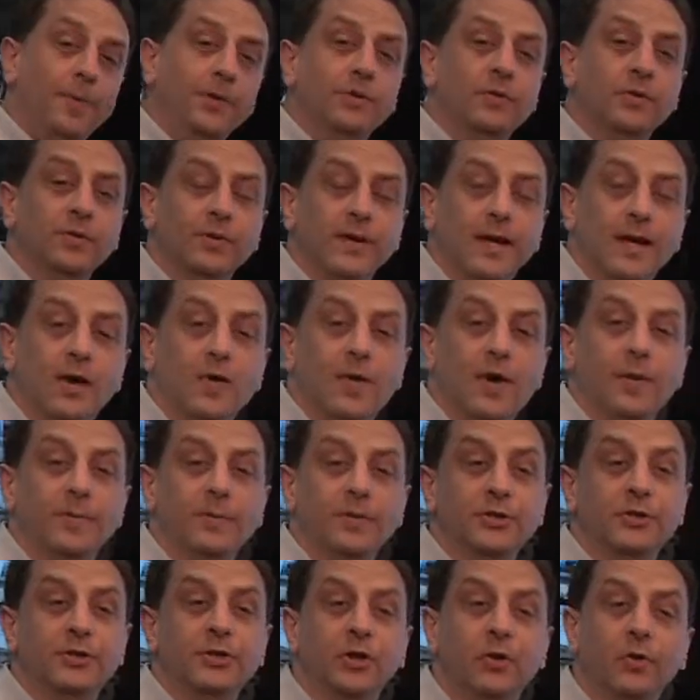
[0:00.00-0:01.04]
until now, I've been
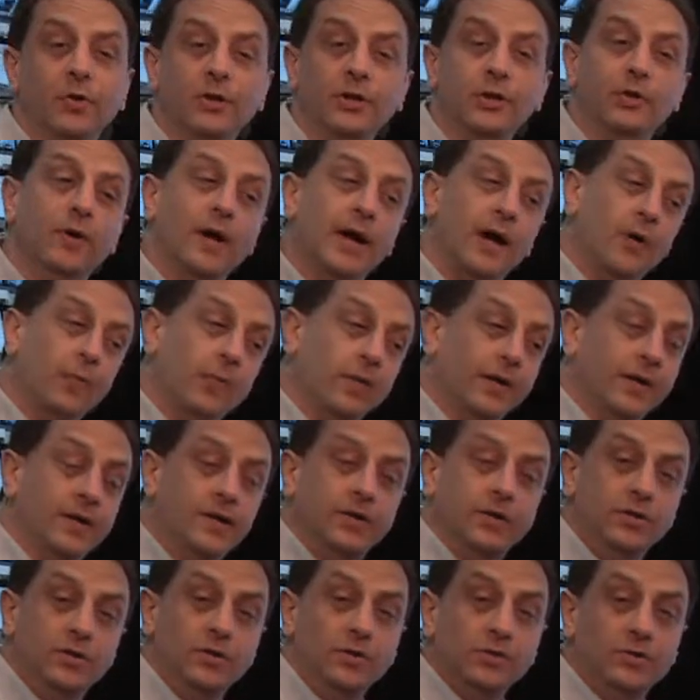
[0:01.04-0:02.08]
showing you how we
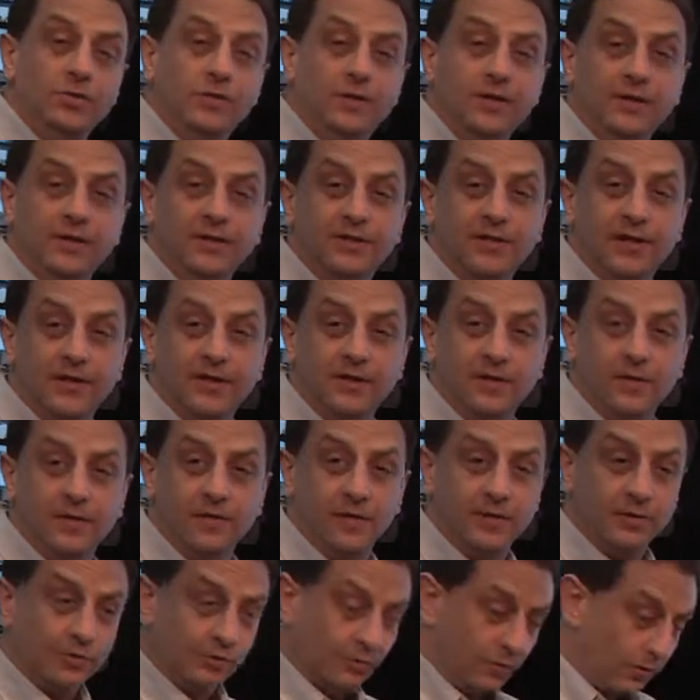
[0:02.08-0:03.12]
can use the secondary
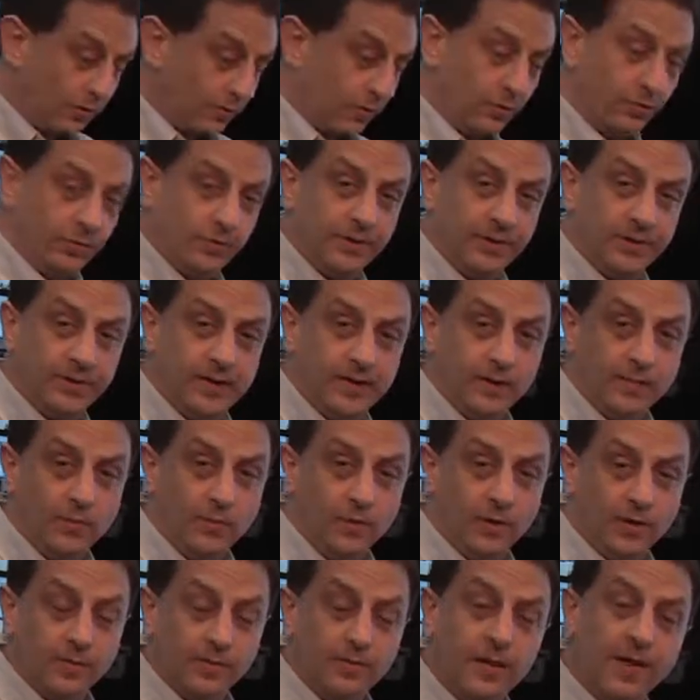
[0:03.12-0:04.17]
control node with the
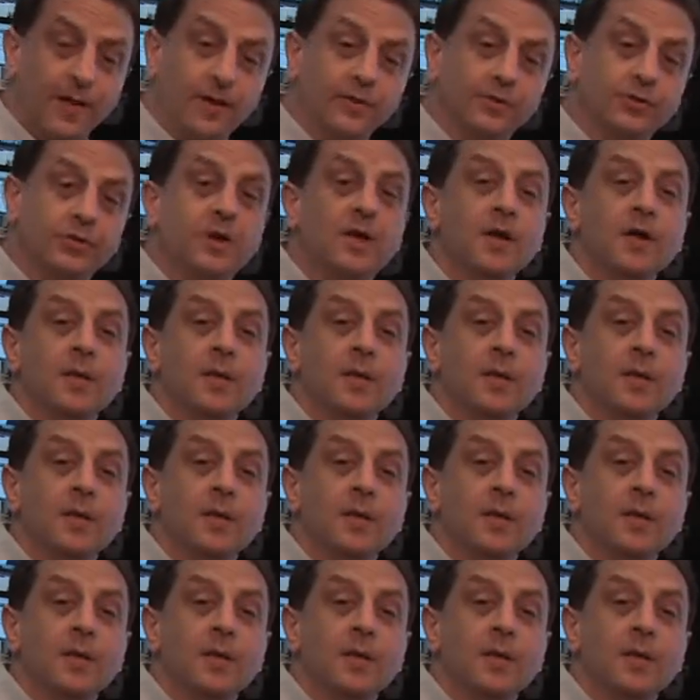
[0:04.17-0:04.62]
keyboard and mouse,